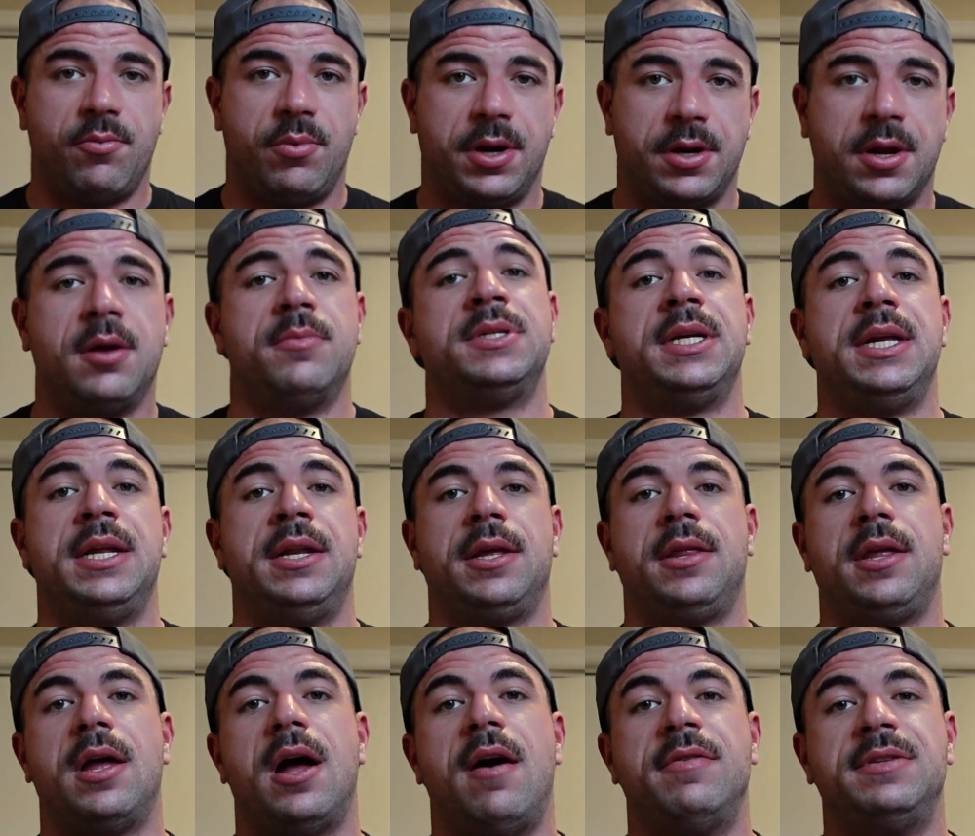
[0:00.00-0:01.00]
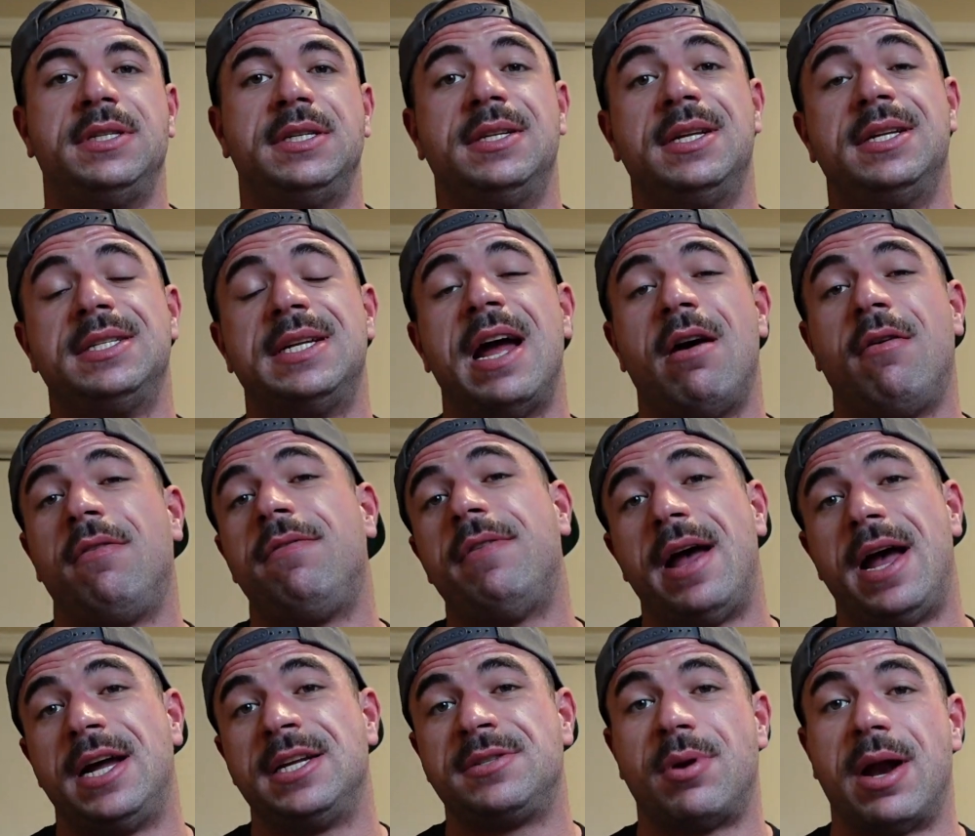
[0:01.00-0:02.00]
when it comes to eating in the off season is how
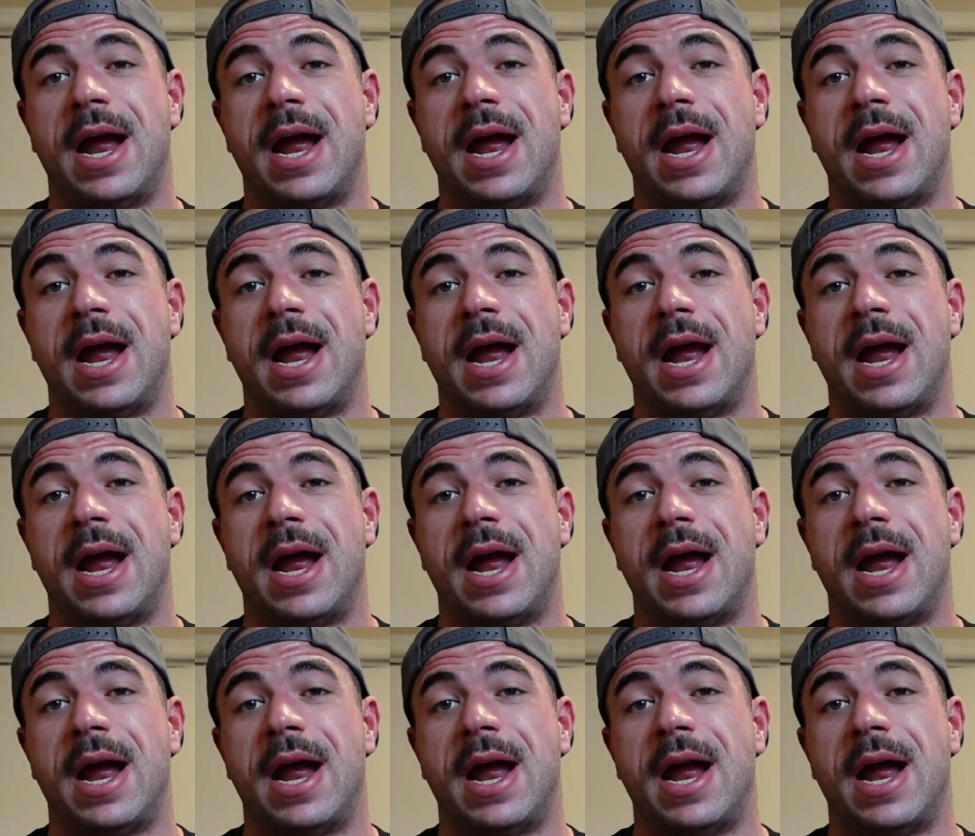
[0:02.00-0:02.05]
fast